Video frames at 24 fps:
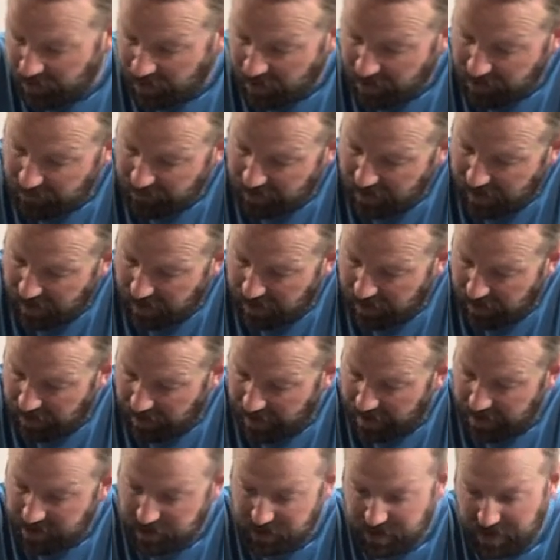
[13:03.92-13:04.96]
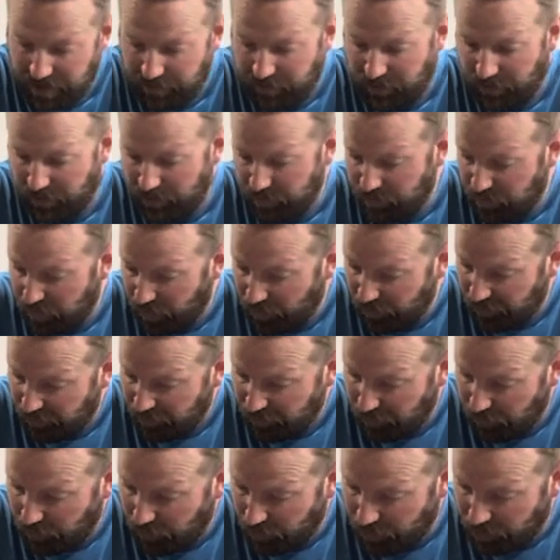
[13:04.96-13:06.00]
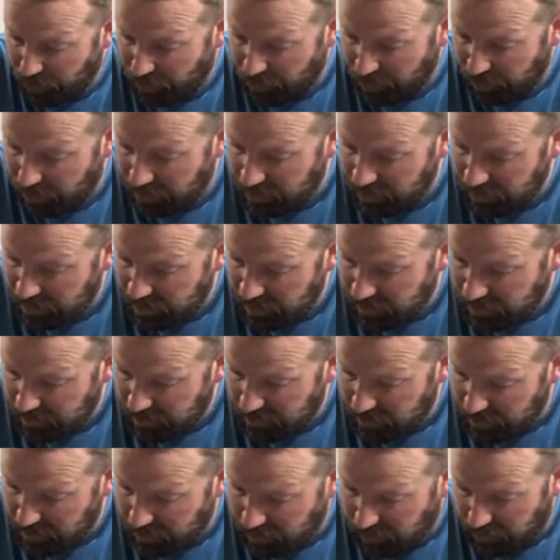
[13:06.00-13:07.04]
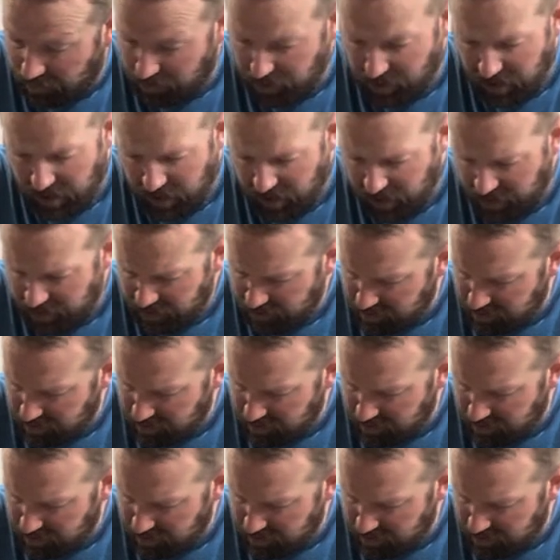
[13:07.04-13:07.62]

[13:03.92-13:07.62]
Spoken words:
Harvey and Heidi Shepard both were, or are,